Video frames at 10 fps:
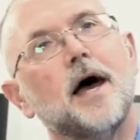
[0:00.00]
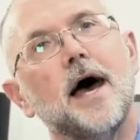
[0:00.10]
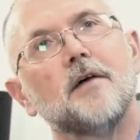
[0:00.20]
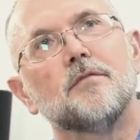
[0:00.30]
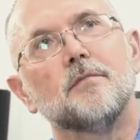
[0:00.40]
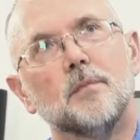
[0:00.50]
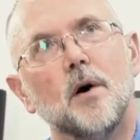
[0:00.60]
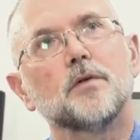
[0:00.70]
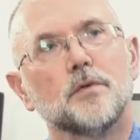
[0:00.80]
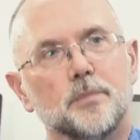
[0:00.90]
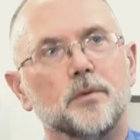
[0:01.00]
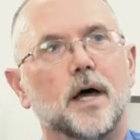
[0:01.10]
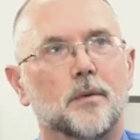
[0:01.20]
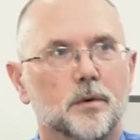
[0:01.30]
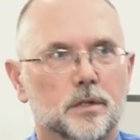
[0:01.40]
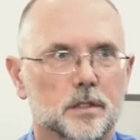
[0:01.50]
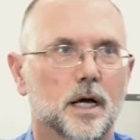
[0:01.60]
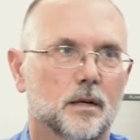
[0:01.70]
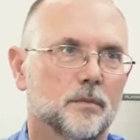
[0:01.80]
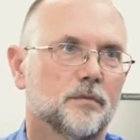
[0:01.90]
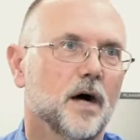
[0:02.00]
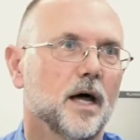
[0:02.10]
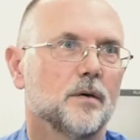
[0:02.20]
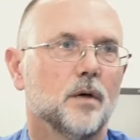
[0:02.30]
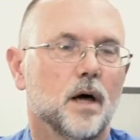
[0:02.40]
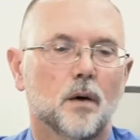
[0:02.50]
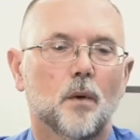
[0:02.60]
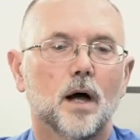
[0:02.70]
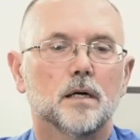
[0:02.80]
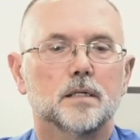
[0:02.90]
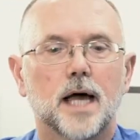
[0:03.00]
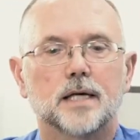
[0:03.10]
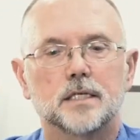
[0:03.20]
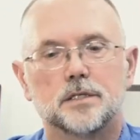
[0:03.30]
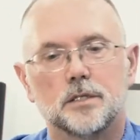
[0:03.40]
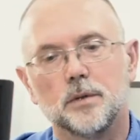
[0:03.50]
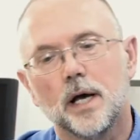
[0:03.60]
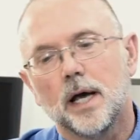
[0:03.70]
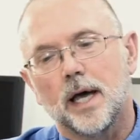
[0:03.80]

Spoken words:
have multiple networks that I can provide wireless access to,